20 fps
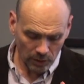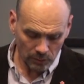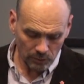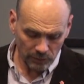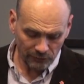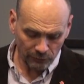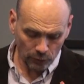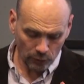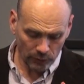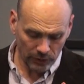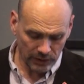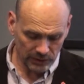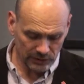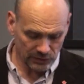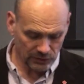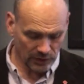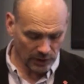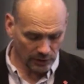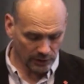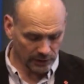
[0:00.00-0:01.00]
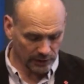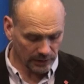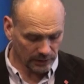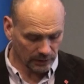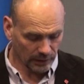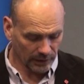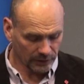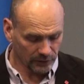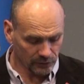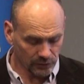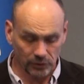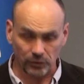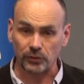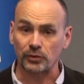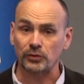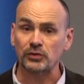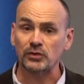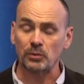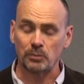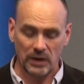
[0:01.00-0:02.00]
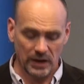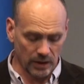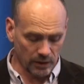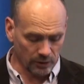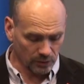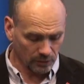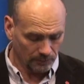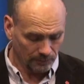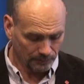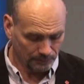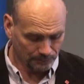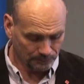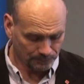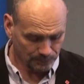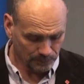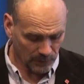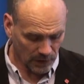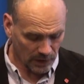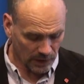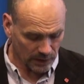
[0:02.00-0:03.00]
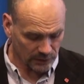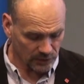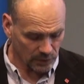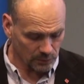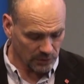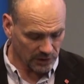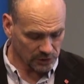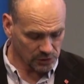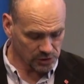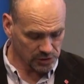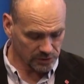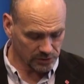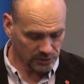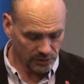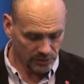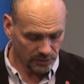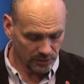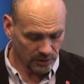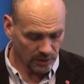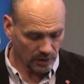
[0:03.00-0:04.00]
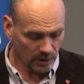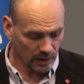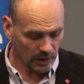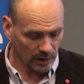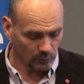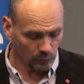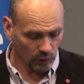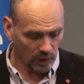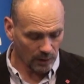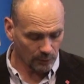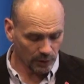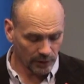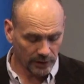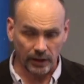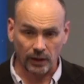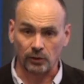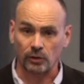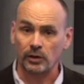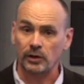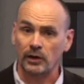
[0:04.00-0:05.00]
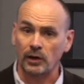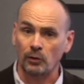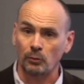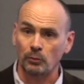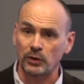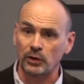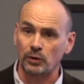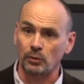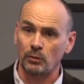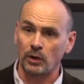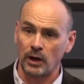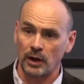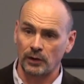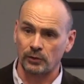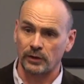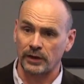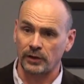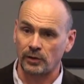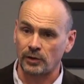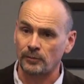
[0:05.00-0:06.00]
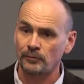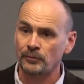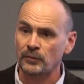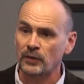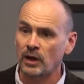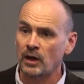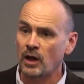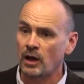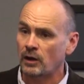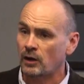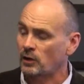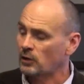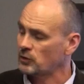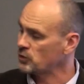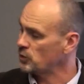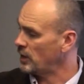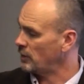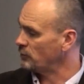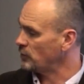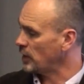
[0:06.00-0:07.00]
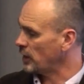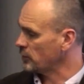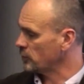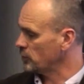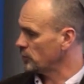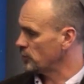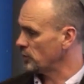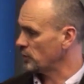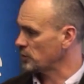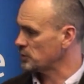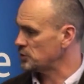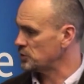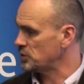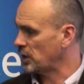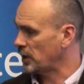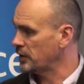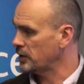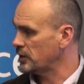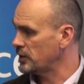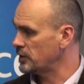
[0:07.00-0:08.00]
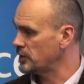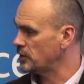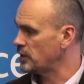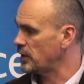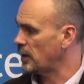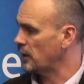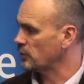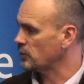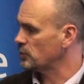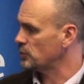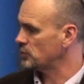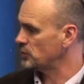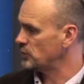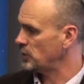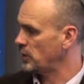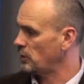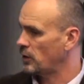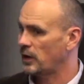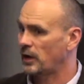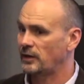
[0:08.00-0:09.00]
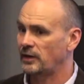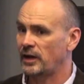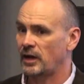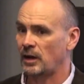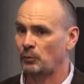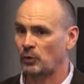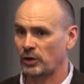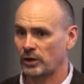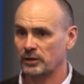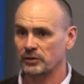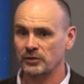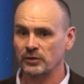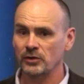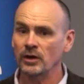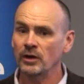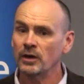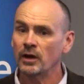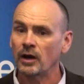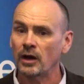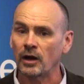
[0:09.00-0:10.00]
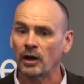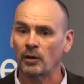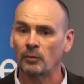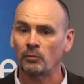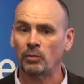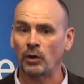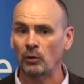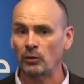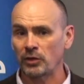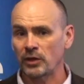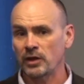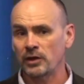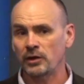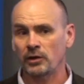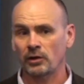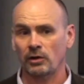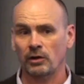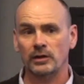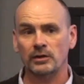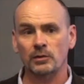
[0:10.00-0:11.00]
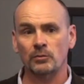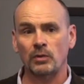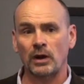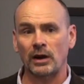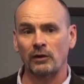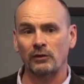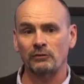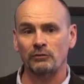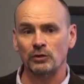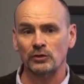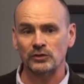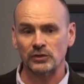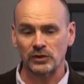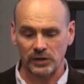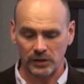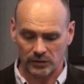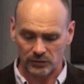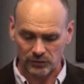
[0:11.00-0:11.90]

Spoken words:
Before we get started, I'd like to introduce the panel. As I mentioned, I'm Robert Hanner, and I'll be your moderator. I also have Dr. Dirk Steinke and Dr. Sarah Adamliks, both here at the Biodiversity